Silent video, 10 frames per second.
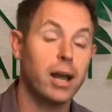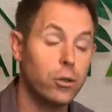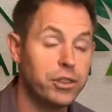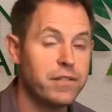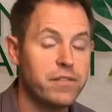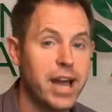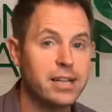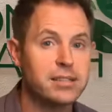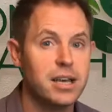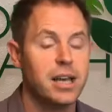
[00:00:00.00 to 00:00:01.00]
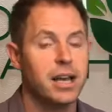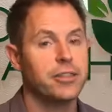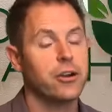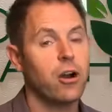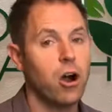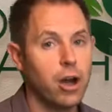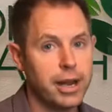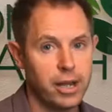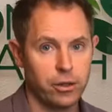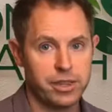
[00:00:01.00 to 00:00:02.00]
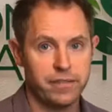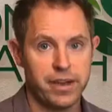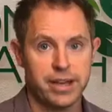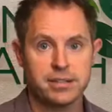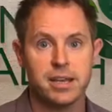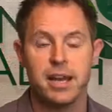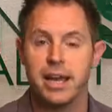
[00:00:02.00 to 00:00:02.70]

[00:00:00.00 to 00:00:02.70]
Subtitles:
healthy fats and there are unhealthy fats,